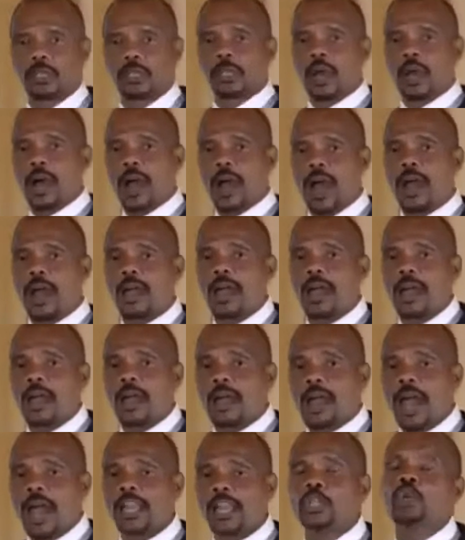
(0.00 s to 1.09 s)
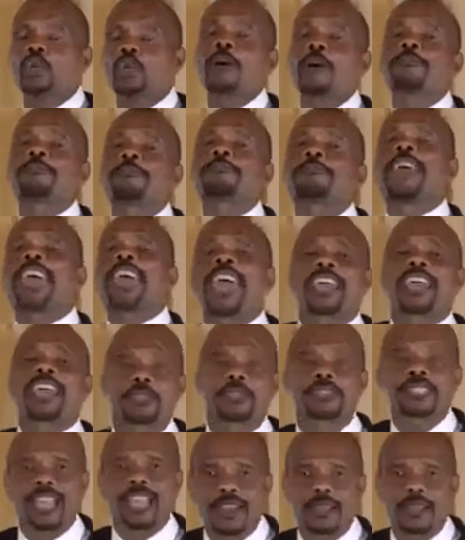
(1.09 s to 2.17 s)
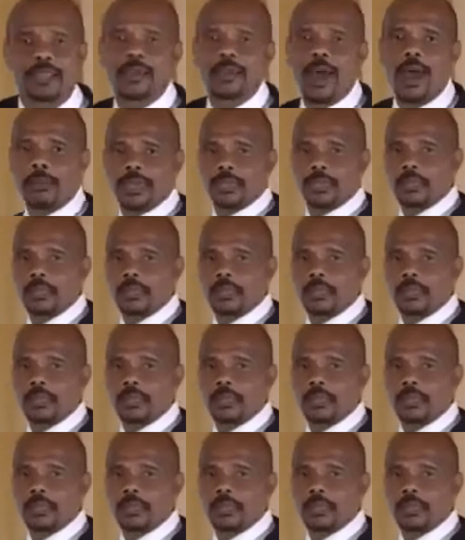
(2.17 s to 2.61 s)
Huh? and do a fake second coming.